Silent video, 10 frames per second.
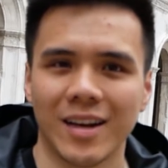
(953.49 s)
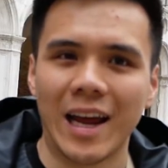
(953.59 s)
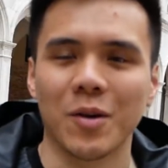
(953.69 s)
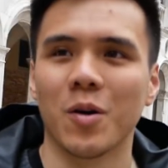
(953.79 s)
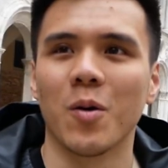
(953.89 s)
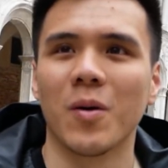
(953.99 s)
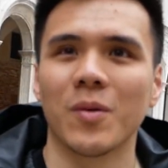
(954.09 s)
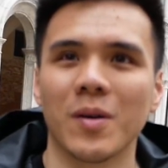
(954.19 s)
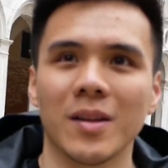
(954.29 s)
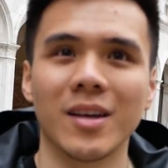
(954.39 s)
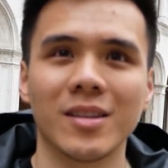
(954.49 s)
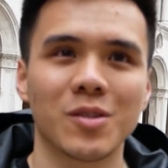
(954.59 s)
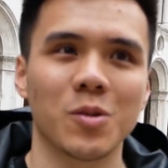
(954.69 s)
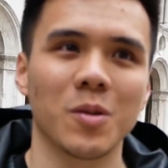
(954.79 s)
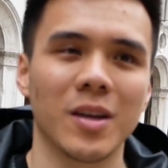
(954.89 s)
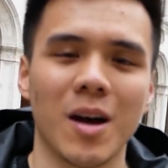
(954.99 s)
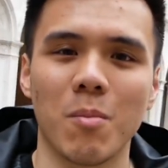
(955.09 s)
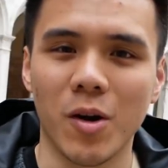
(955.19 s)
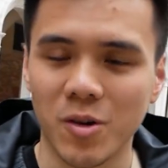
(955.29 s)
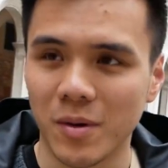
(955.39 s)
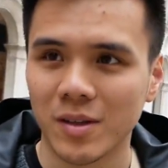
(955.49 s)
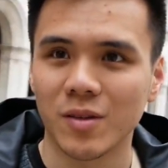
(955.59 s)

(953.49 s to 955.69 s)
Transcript: then I don't know what will. It is truly a monument